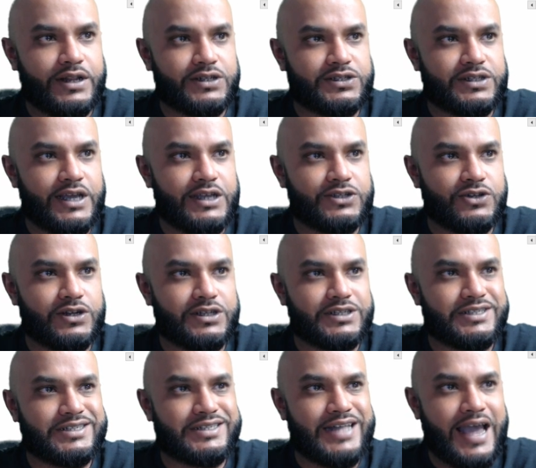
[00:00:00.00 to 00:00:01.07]
it stays on a
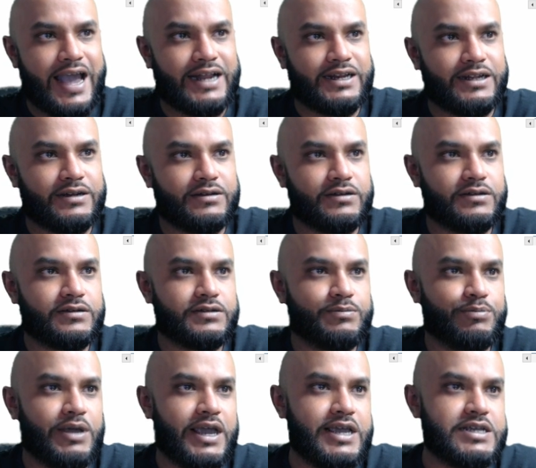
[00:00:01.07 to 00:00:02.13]
stagnant
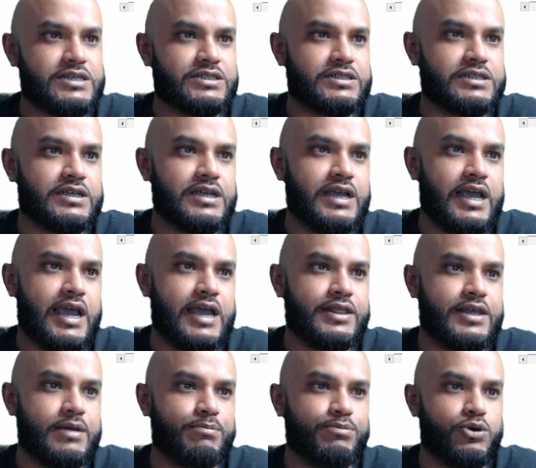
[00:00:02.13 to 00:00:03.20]
pace, and
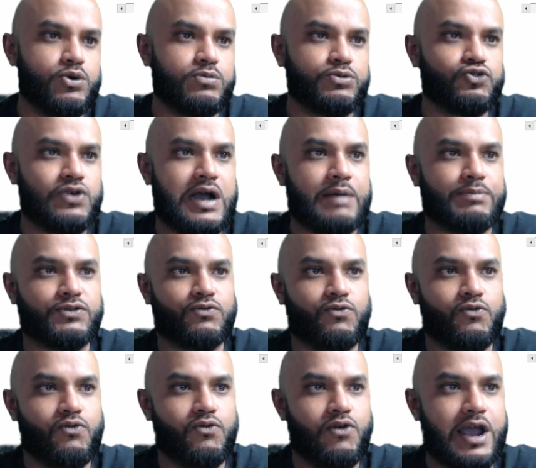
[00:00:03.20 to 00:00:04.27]
then boom, drops
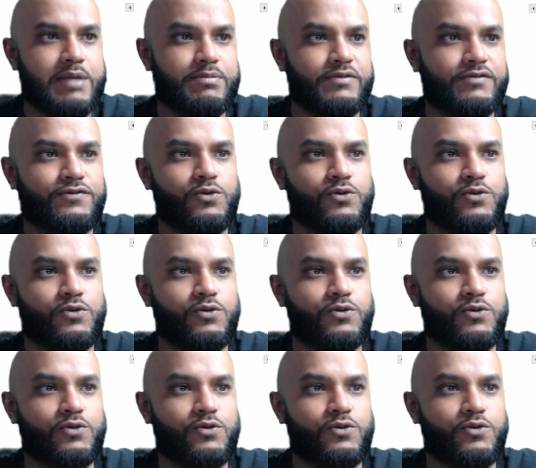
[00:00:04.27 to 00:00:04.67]
right